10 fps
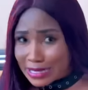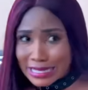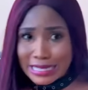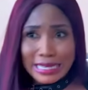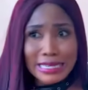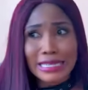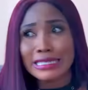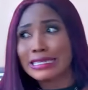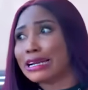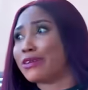over there
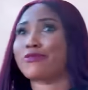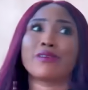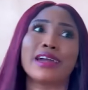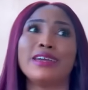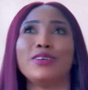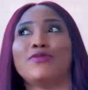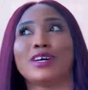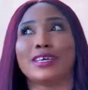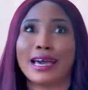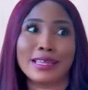roasting and
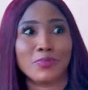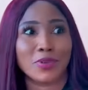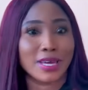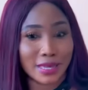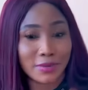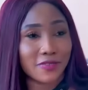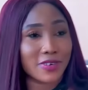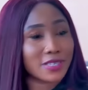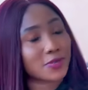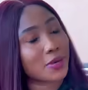crying over the
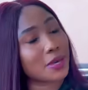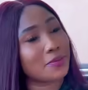heartbreak